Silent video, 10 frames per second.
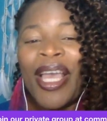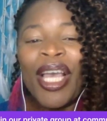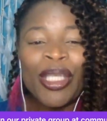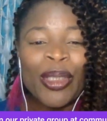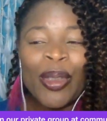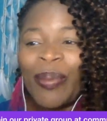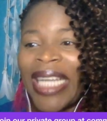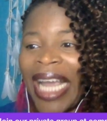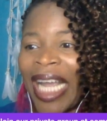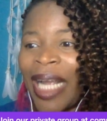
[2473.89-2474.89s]
you'll be
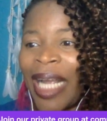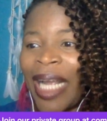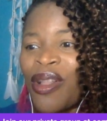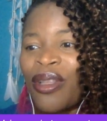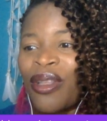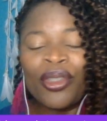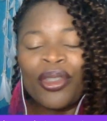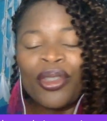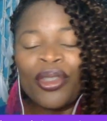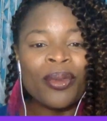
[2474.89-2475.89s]
able
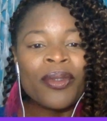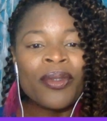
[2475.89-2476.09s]
to